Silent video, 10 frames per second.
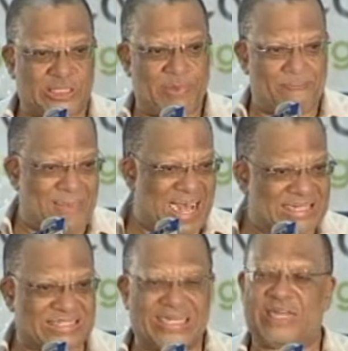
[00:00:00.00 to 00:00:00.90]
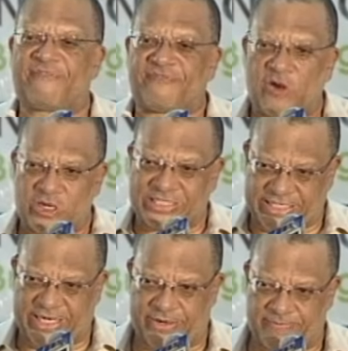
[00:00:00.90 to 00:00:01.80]
to be passed in the
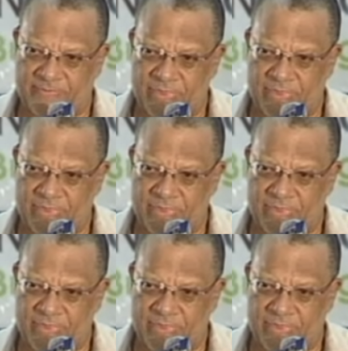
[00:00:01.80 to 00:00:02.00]
first year.